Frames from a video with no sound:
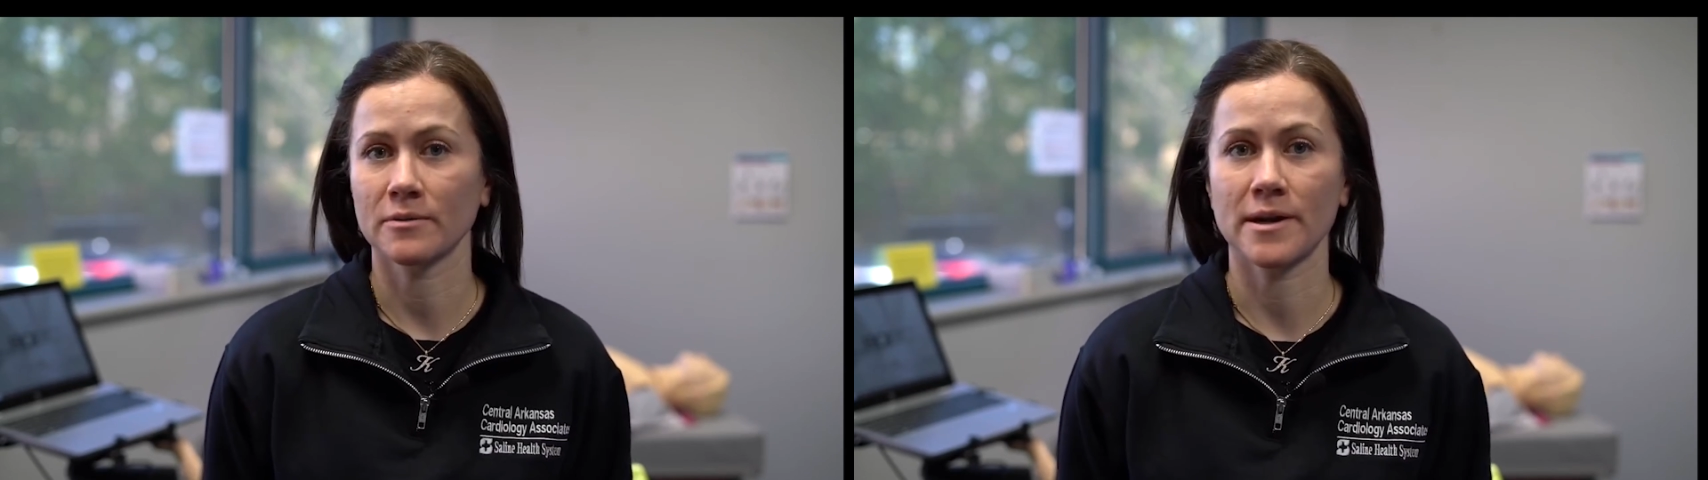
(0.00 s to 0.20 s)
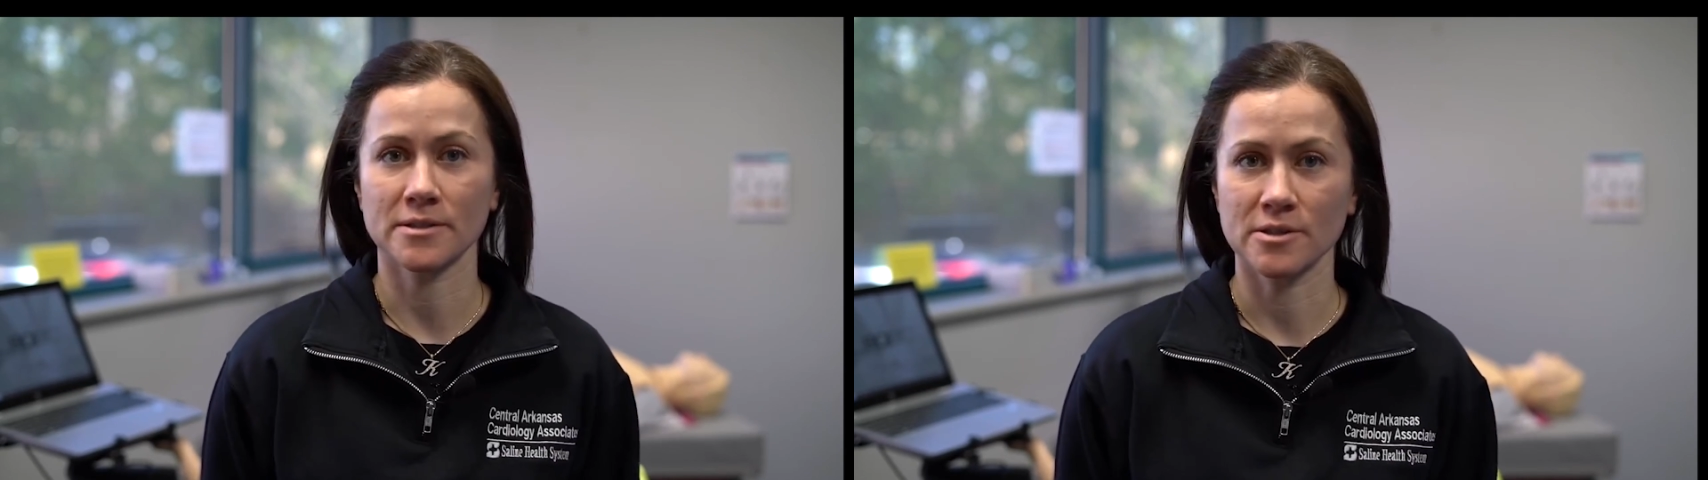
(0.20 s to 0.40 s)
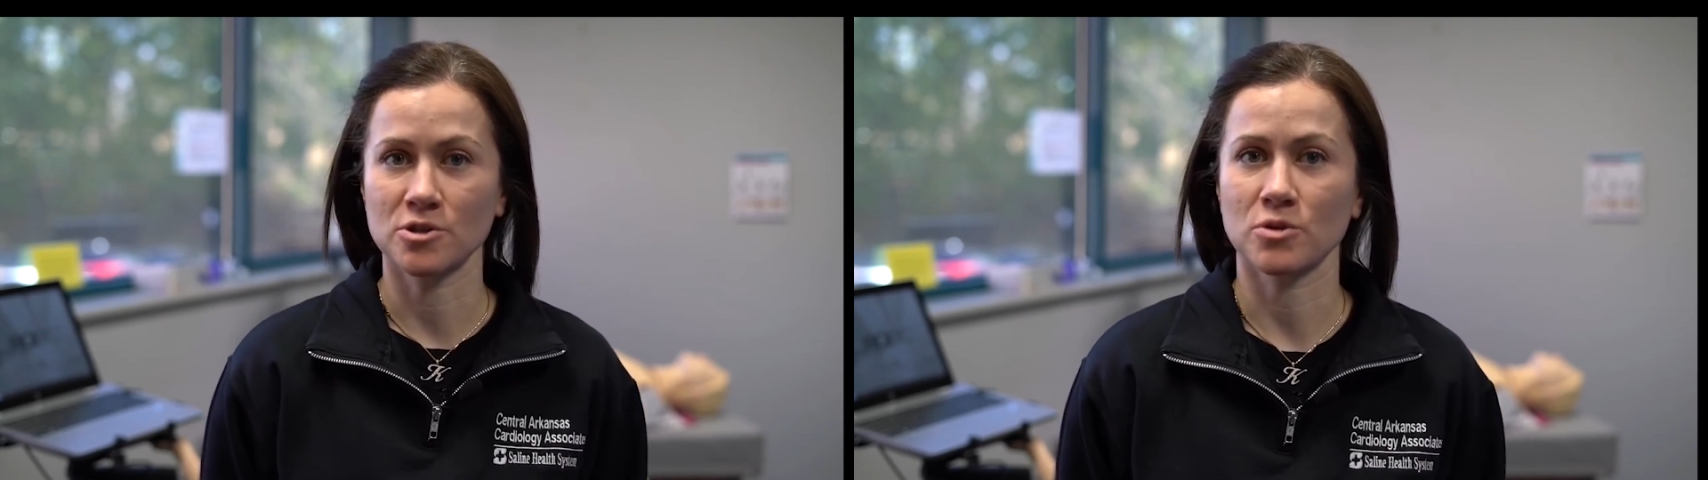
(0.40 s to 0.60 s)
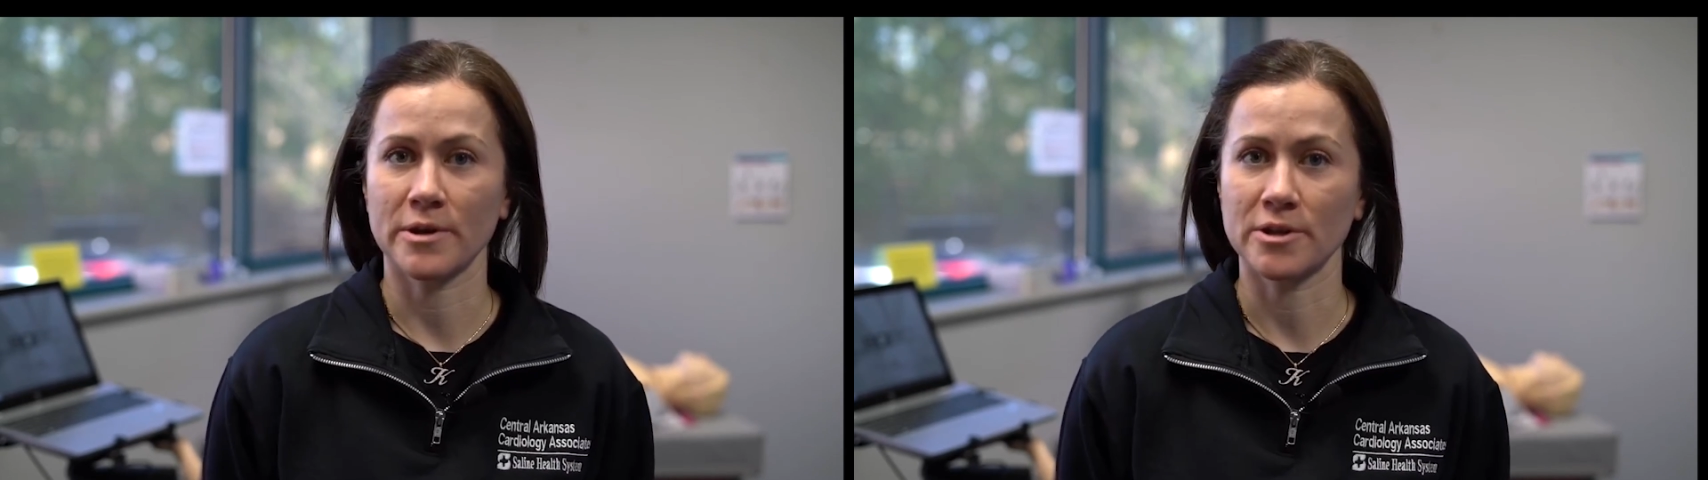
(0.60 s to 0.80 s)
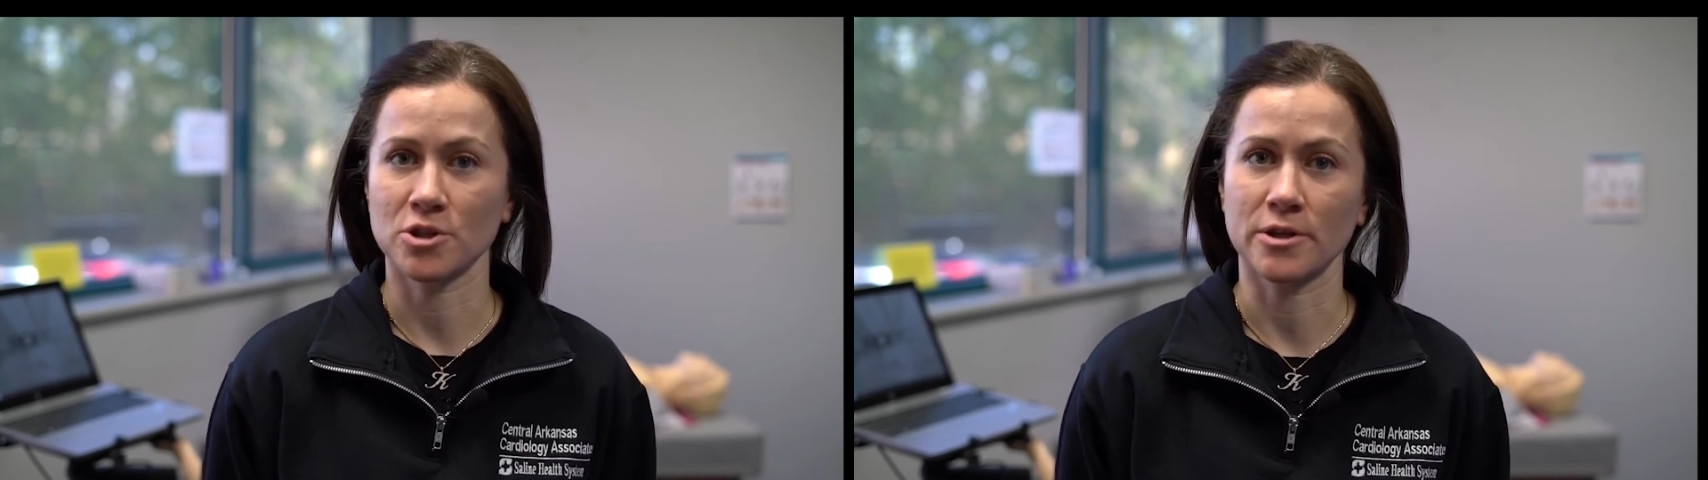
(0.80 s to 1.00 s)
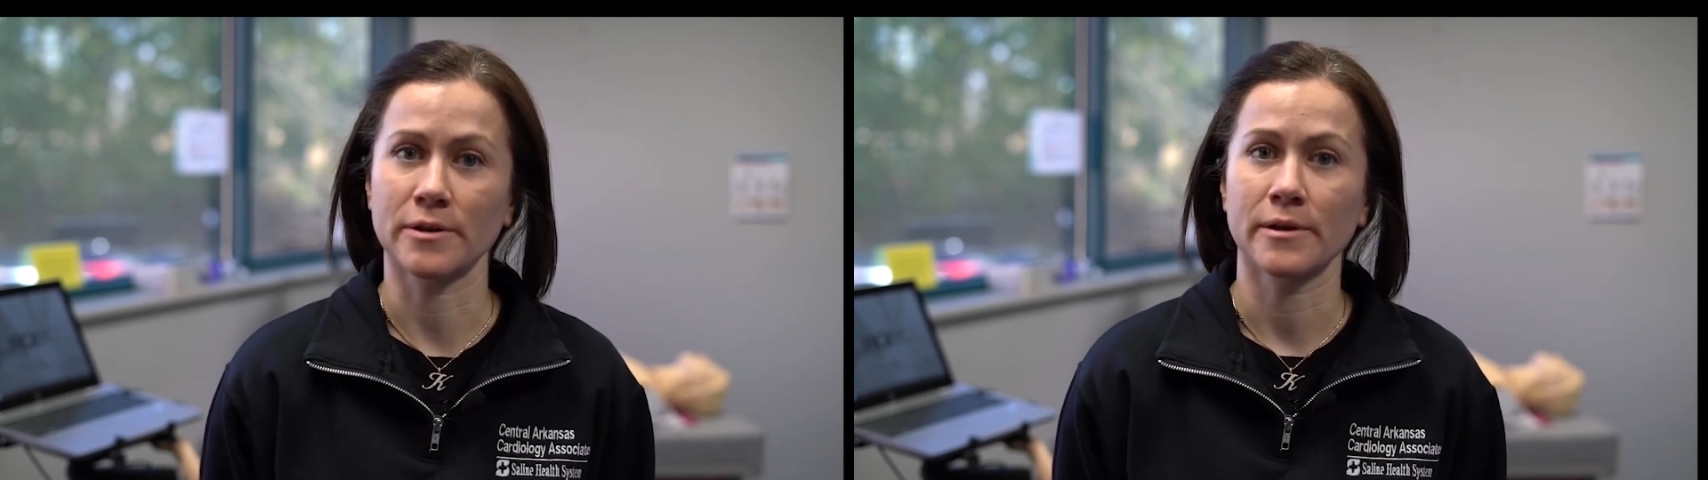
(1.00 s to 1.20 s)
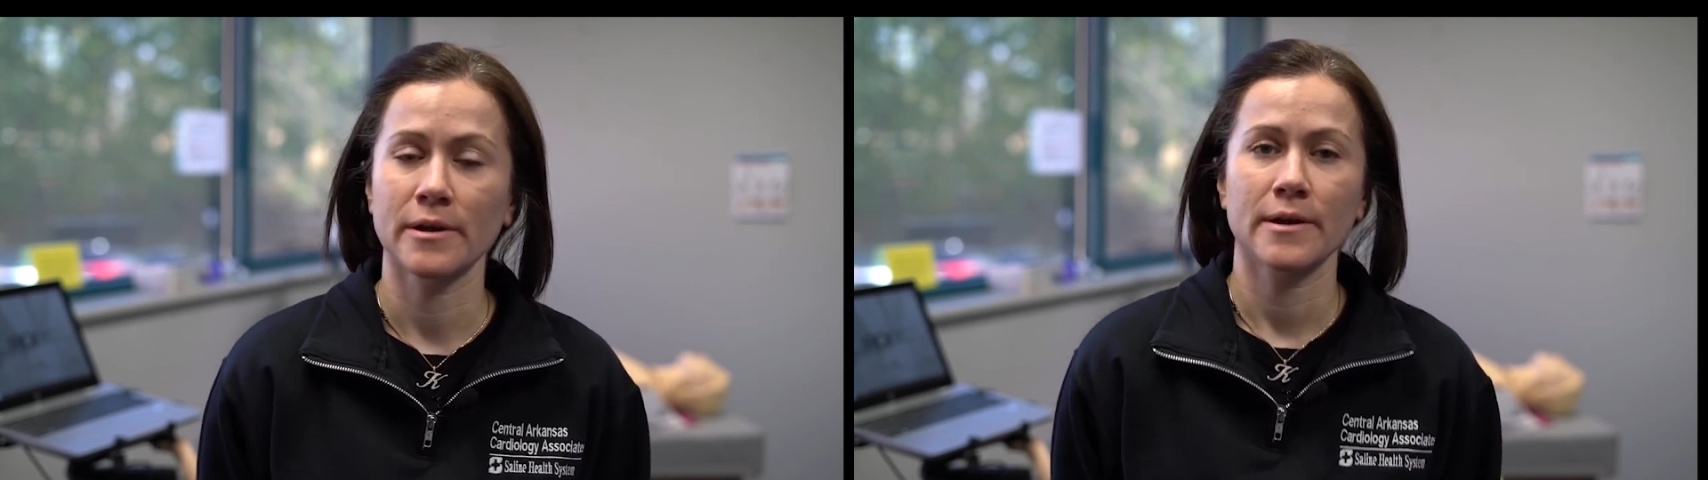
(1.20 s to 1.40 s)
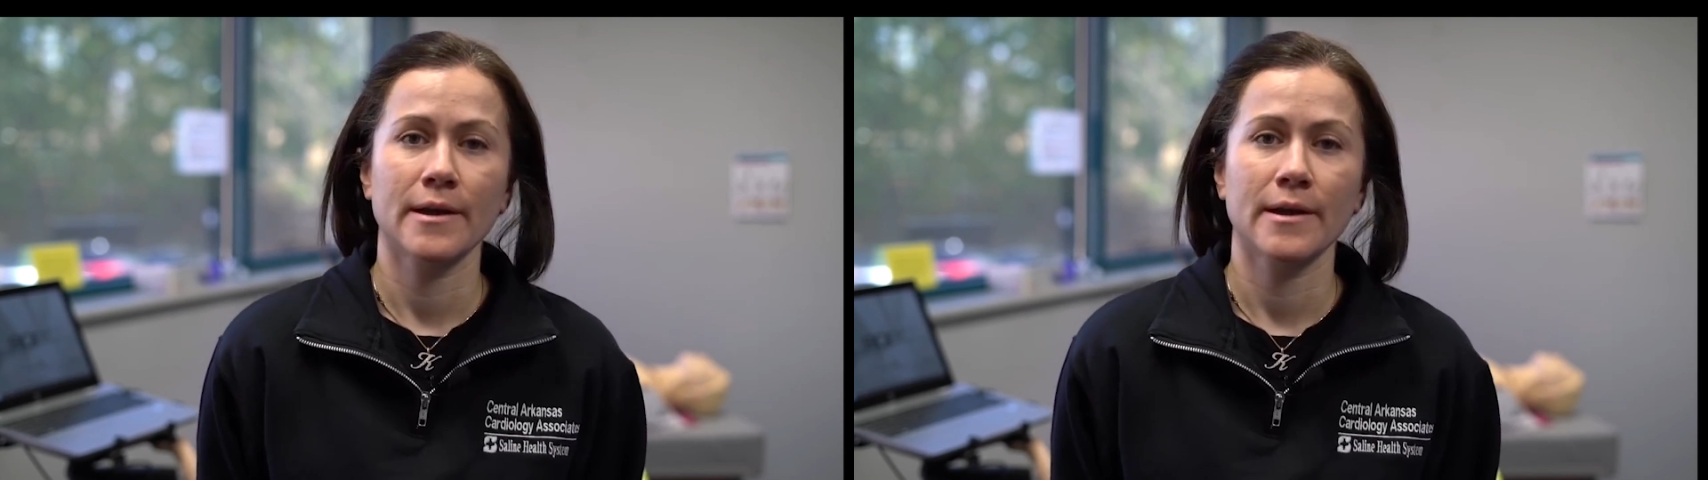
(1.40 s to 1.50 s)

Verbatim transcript: arrest situation